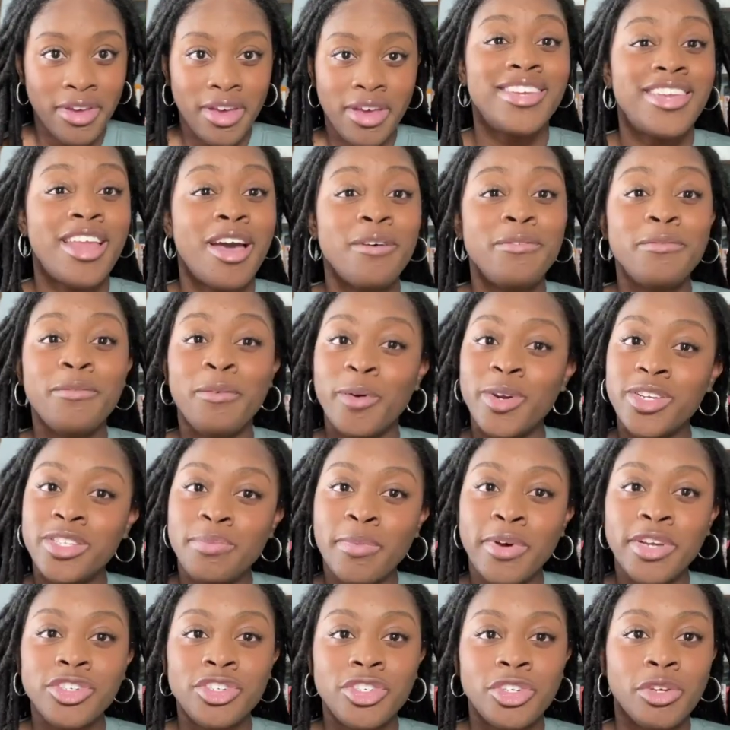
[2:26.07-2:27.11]
Now, force
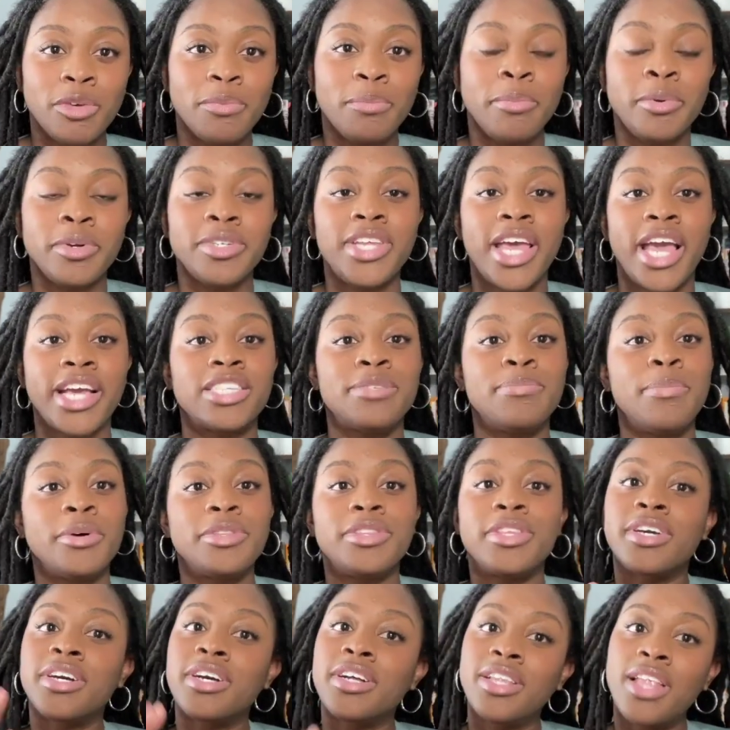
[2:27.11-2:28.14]
majeure protects both
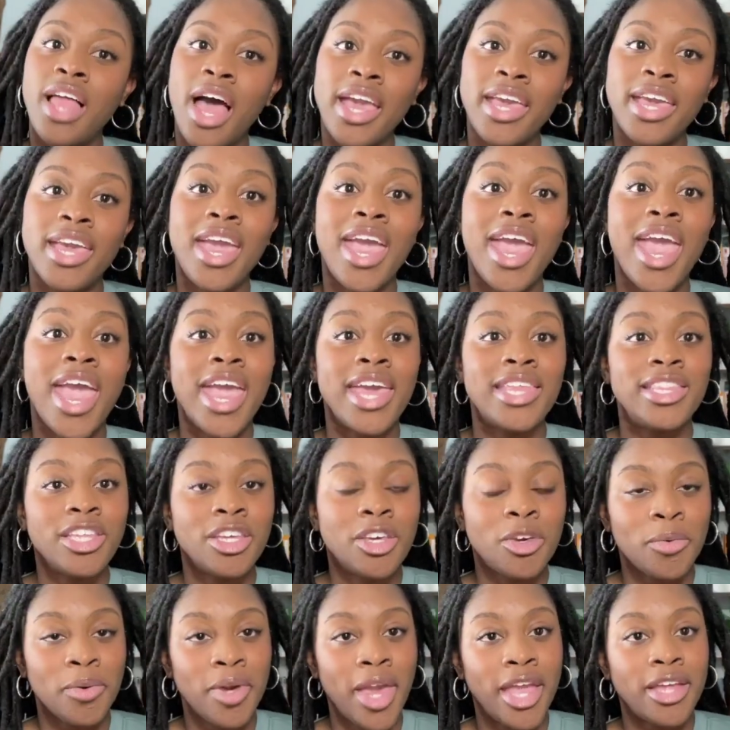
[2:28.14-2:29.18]
the client and the
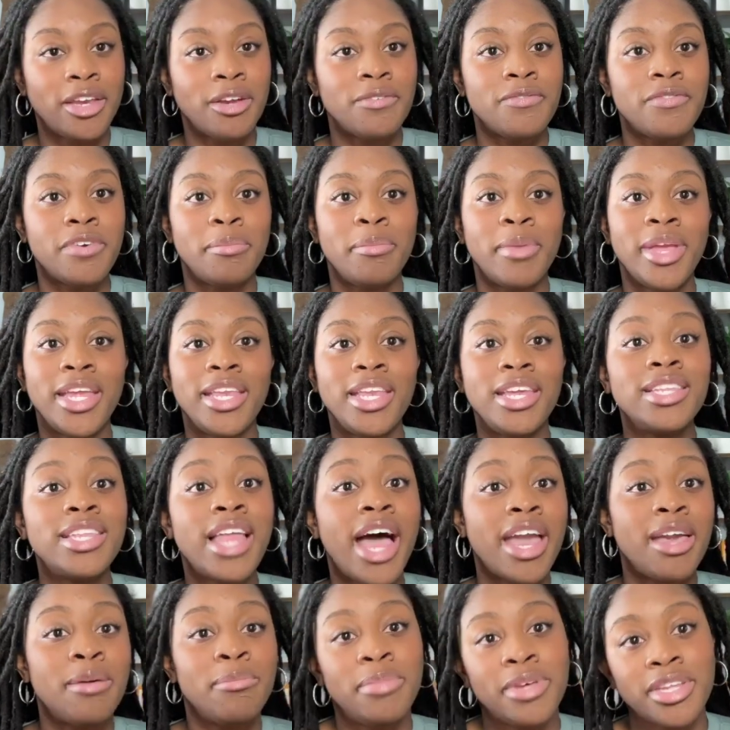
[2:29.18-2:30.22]
creator from any
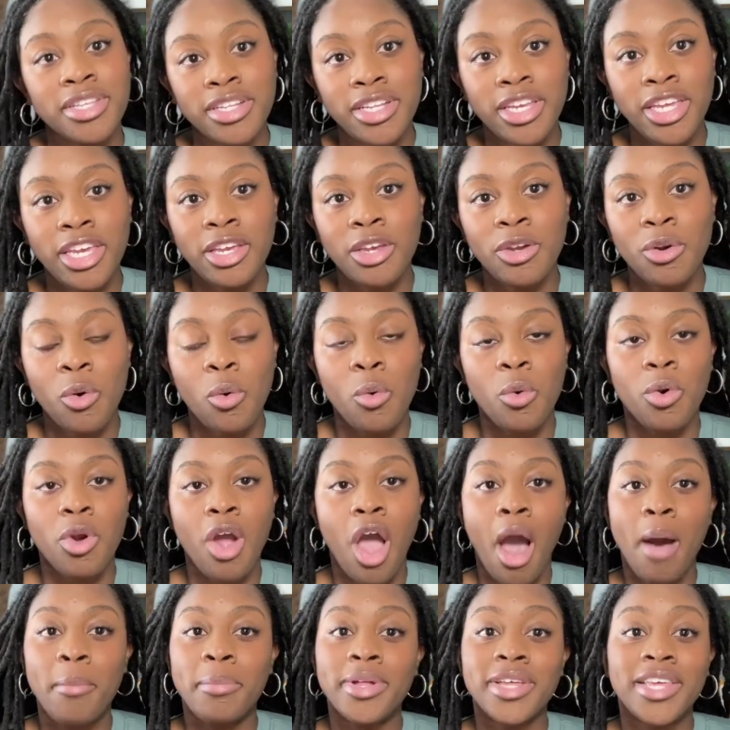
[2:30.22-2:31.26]
liability or
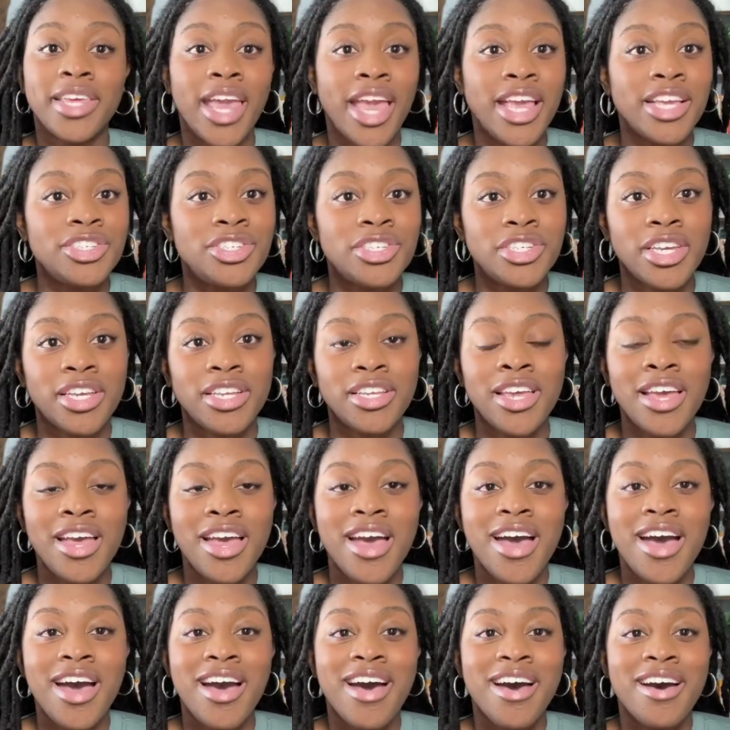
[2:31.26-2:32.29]
obligation
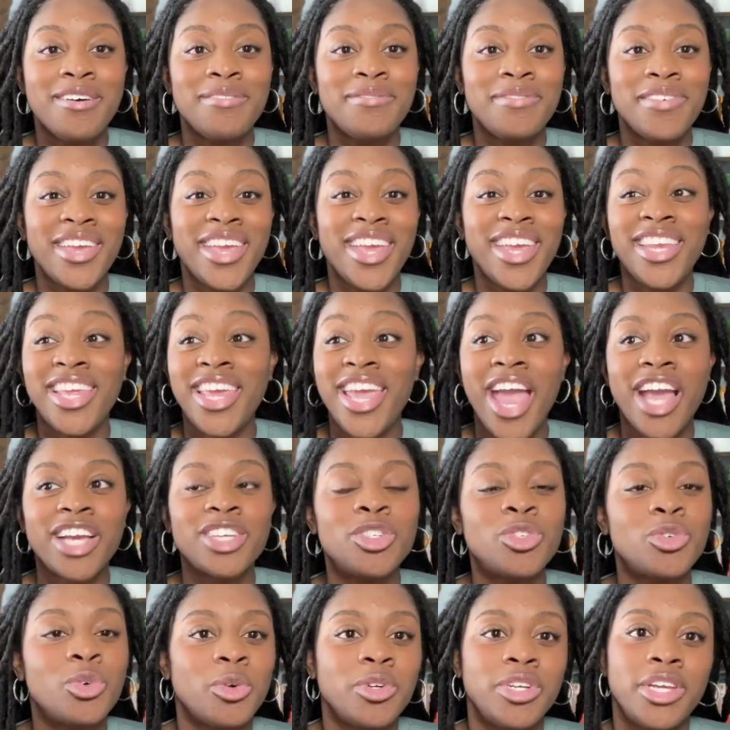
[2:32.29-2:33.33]
of any
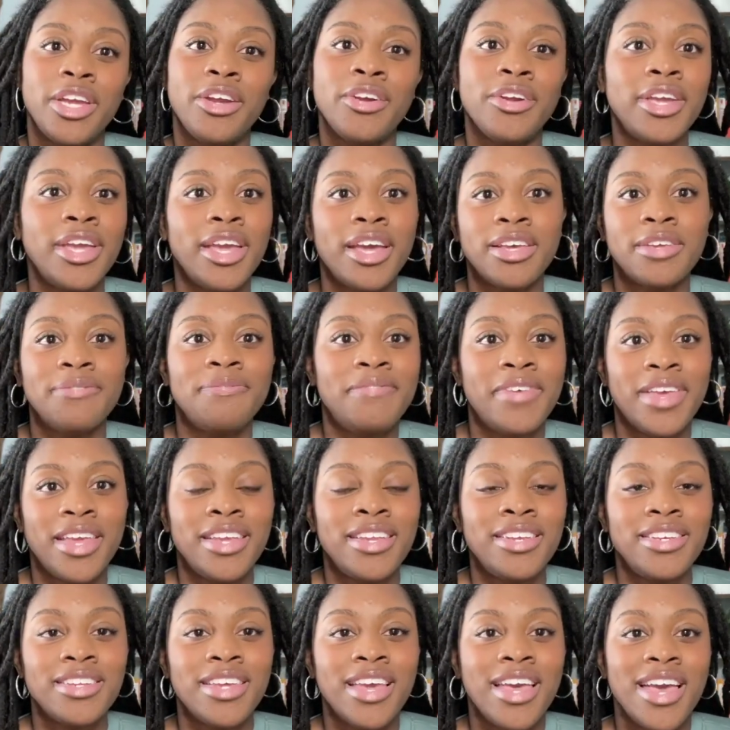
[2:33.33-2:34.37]
extraordinary
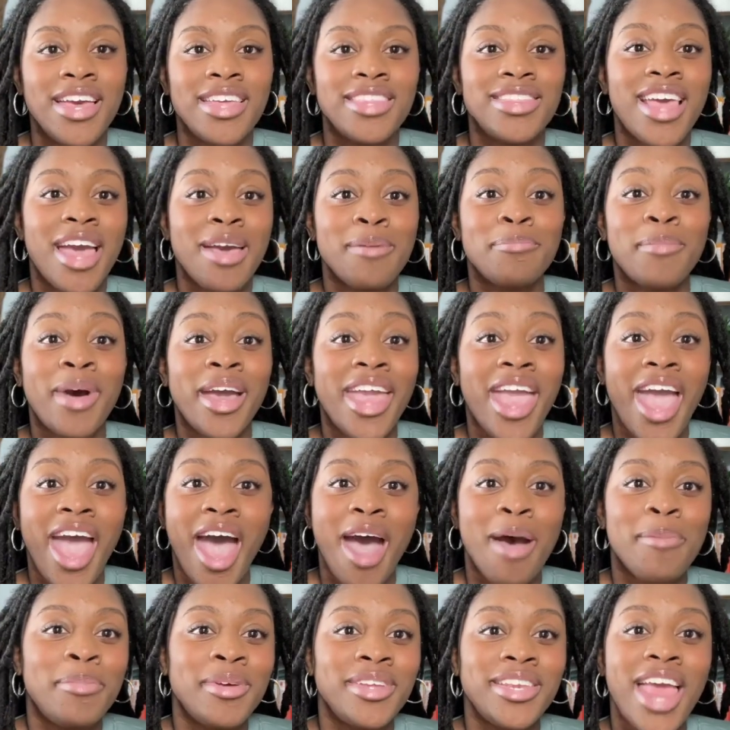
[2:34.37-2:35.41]
event that might
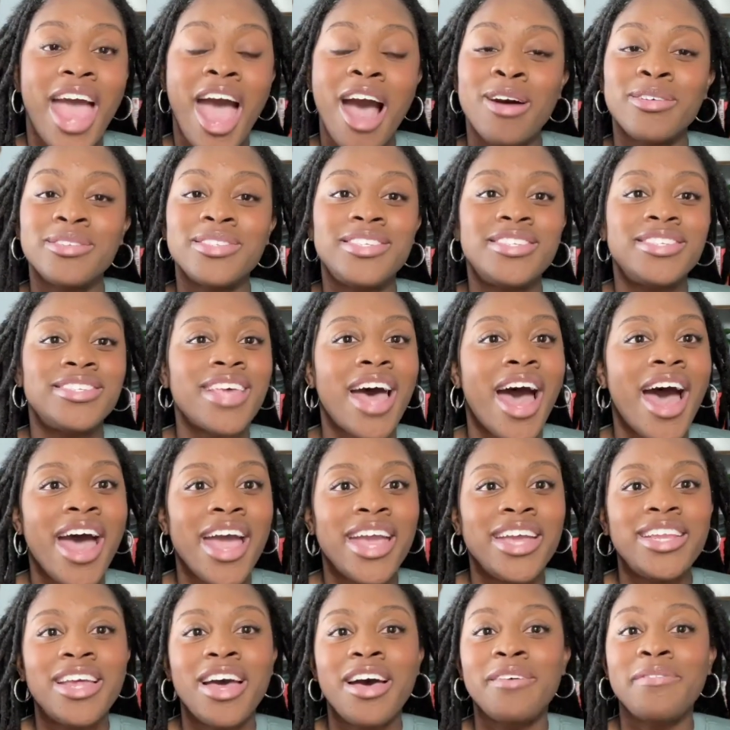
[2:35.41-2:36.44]
happen
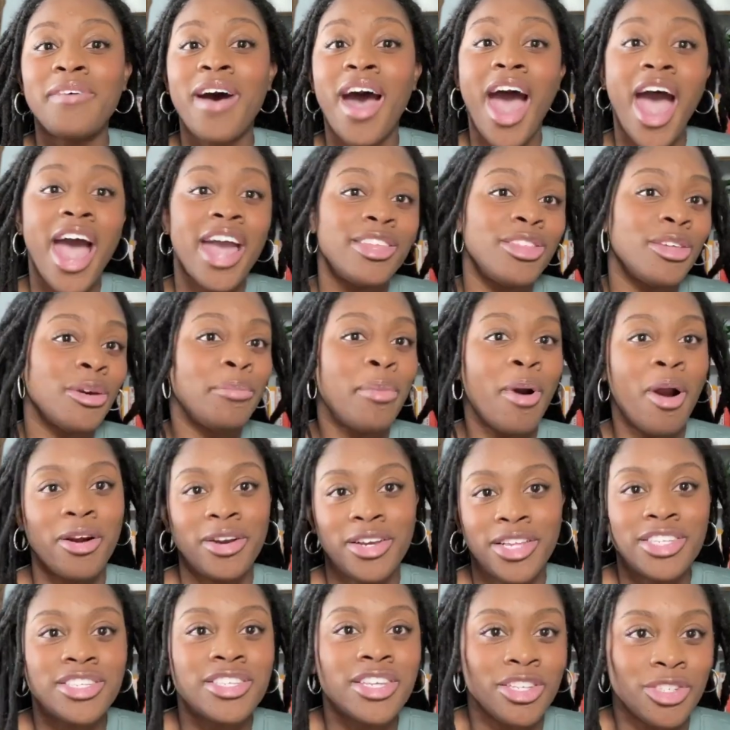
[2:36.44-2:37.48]
outside of either
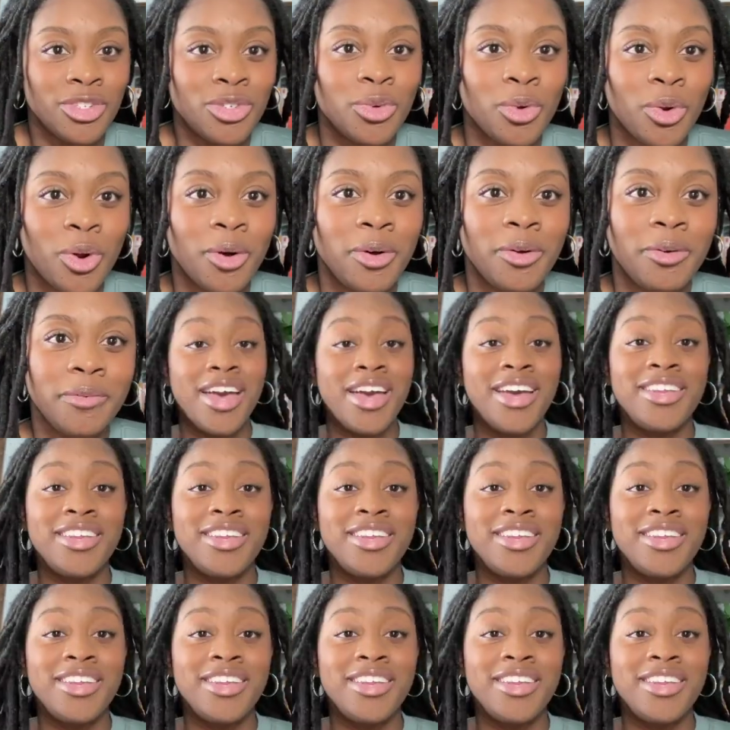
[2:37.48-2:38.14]
party's control.